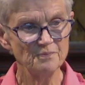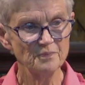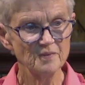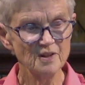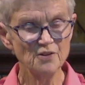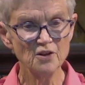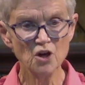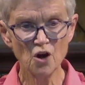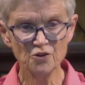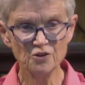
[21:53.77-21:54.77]
in the
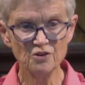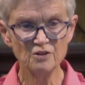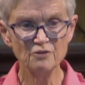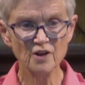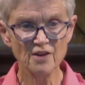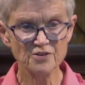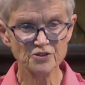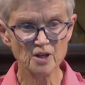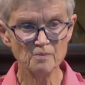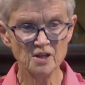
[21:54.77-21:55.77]
Garden of
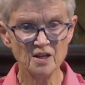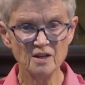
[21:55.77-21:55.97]
Gethsemane